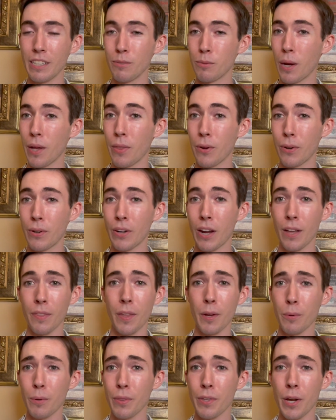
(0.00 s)
whether or not
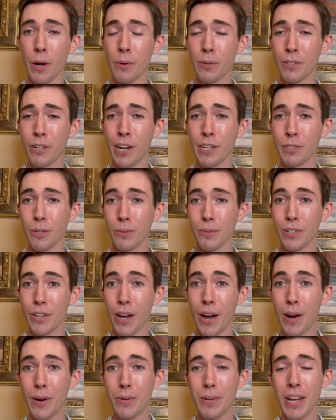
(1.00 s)
they were the owner, I don't
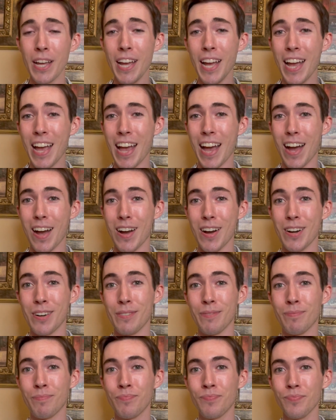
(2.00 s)
know.
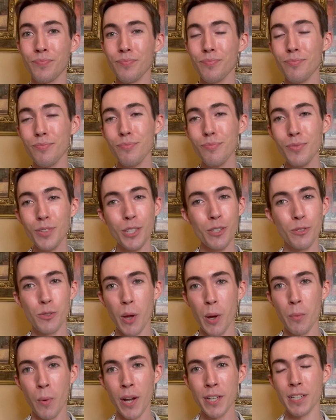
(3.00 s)
So
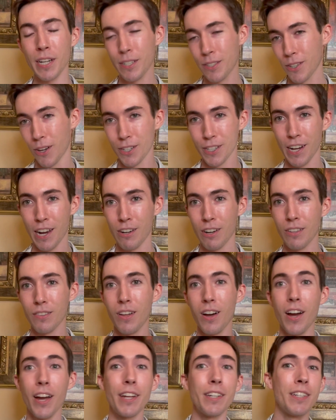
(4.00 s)
I sought it out
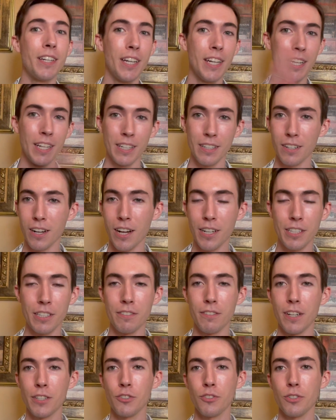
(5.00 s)
online, got it
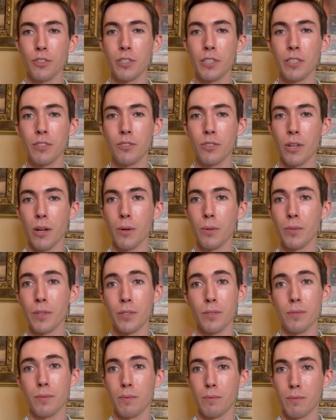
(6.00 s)
eventually. So
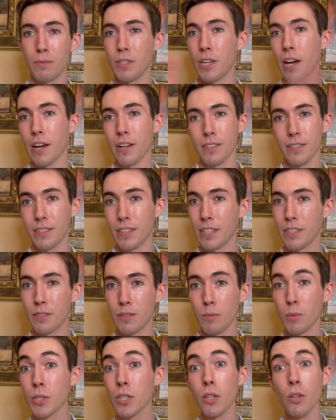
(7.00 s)
this, yeah, it
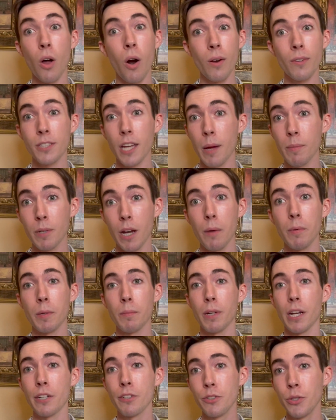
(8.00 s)
was a long time coming,
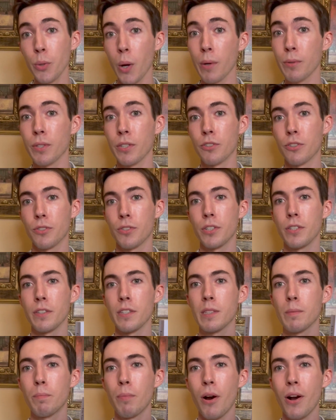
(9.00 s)
but I knew I was interested in
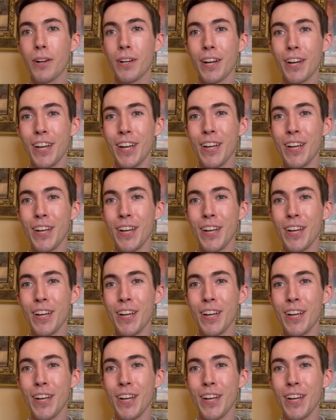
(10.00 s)
this book.